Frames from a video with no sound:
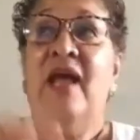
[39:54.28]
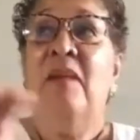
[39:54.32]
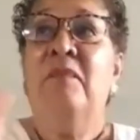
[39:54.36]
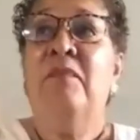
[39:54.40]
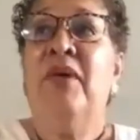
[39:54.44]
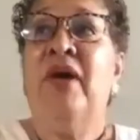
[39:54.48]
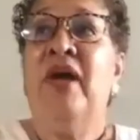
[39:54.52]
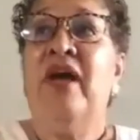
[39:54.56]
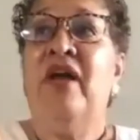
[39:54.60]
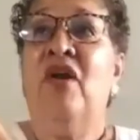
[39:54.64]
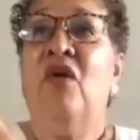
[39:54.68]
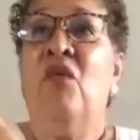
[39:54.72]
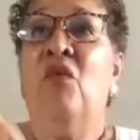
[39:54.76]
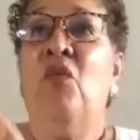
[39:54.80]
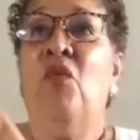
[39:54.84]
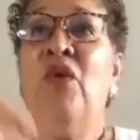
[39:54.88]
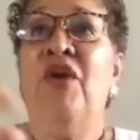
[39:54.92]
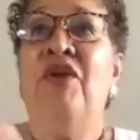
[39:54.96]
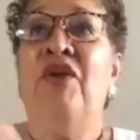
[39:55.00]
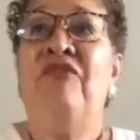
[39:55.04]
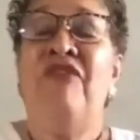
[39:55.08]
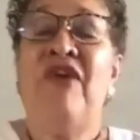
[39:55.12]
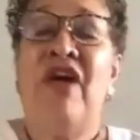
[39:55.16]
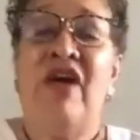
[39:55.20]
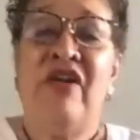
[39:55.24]
but
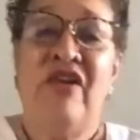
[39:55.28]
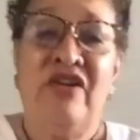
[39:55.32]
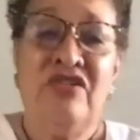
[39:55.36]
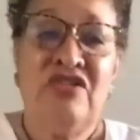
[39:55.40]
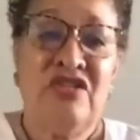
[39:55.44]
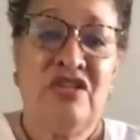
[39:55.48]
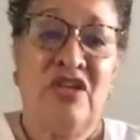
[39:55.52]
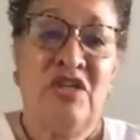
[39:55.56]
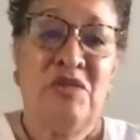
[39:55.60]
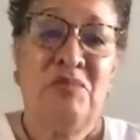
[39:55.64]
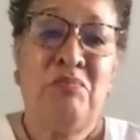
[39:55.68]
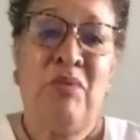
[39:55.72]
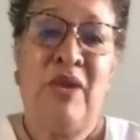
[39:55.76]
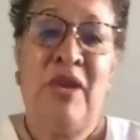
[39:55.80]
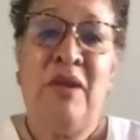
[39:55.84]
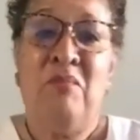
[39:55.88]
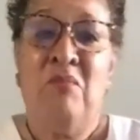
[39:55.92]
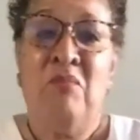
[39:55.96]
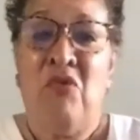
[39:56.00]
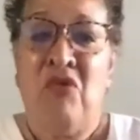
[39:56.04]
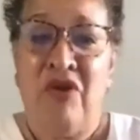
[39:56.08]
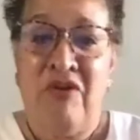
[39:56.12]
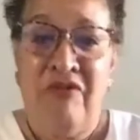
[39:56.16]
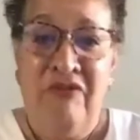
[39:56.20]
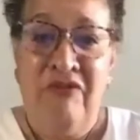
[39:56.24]
we found ourselves being
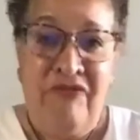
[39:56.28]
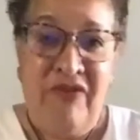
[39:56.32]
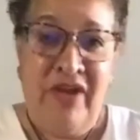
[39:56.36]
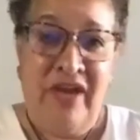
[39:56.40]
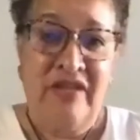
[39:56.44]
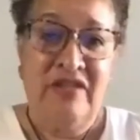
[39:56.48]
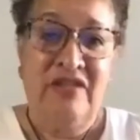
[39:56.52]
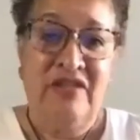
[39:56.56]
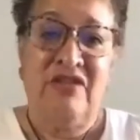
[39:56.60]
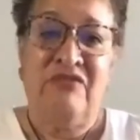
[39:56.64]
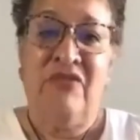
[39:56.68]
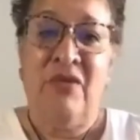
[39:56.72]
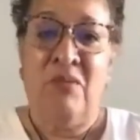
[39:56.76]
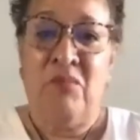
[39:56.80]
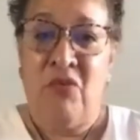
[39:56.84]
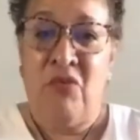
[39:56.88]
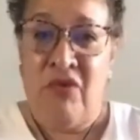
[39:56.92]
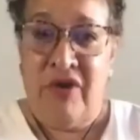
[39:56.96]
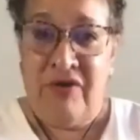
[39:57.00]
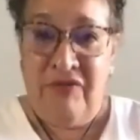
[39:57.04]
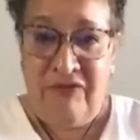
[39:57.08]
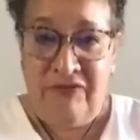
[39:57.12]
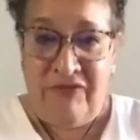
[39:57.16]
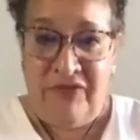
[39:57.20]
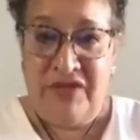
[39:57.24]
more effective and
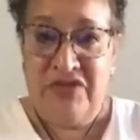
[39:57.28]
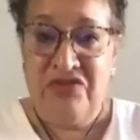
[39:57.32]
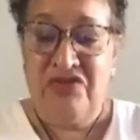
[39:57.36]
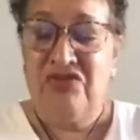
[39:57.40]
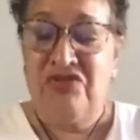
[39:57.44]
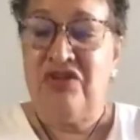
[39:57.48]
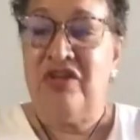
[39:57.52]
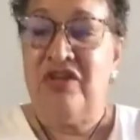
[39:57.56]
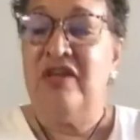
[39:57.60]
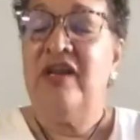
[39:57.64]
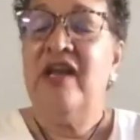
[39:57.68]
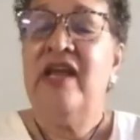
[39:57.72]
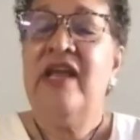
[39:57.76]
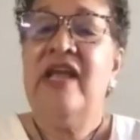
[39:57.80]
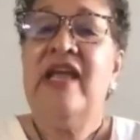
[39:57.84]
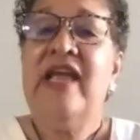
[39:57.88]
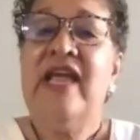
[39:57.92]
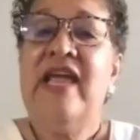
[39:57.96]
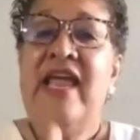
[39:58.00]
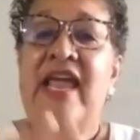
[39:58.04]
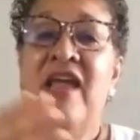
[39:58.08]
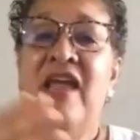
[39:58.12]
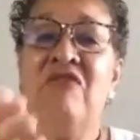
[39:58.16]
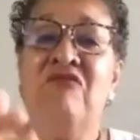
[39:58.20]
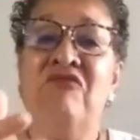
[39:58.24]
more efficient
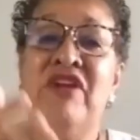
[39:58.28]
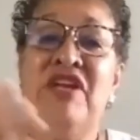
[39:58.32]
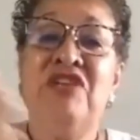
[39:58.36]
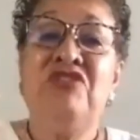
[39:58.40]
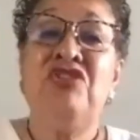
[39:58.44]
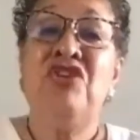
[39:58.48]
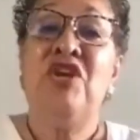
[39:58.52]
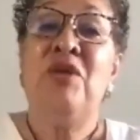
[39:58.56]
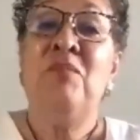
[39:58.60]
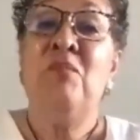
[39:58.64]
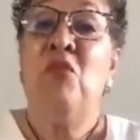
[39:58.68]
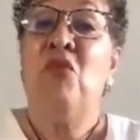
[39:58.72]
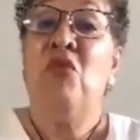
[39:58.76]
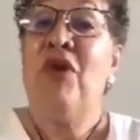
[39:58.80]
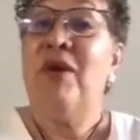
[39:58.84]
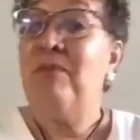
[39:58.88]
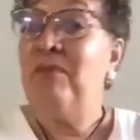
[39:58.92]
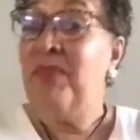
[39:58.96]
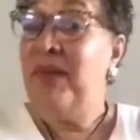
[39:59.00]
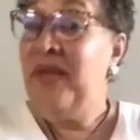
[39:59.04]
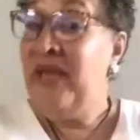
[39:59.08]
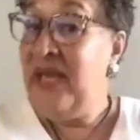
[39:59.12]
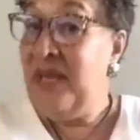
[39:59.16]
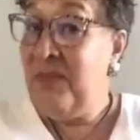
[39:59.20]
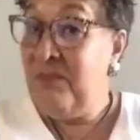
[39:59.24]
in reaching more
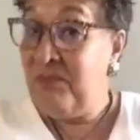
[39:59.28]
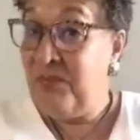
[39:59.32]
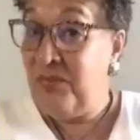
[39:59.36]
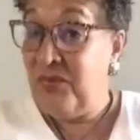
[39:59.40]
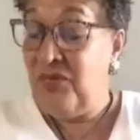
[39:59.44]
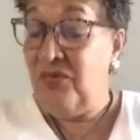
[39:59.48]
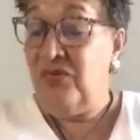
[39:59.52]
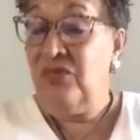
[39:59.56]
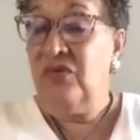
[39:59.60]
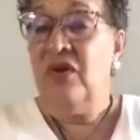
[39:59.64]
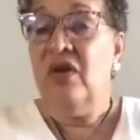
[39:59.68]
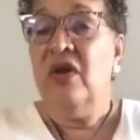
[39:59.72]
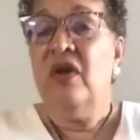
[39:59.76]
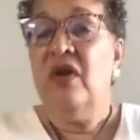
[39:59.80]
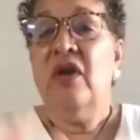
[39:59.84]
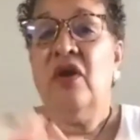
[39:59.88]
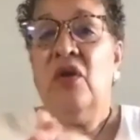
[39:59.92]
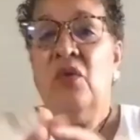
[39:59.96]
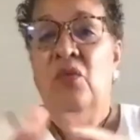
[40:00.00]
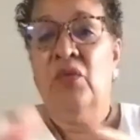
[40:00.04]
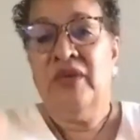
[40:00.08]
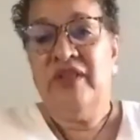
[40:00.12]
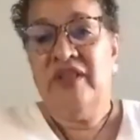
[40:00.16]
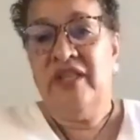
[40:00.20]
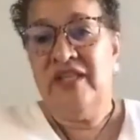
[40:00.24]
people
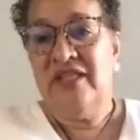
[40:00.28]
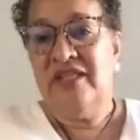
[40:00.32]
with the